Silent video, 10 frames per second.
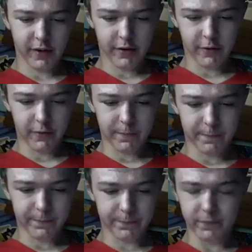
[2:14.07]
So
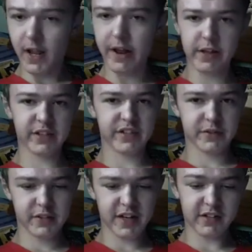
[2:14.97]
and he
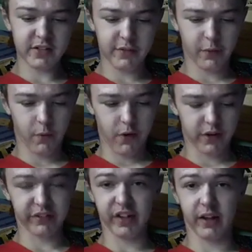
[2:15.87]
did another
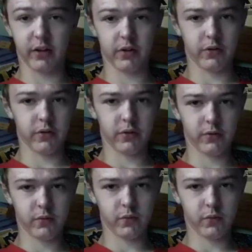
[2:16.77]
one, a second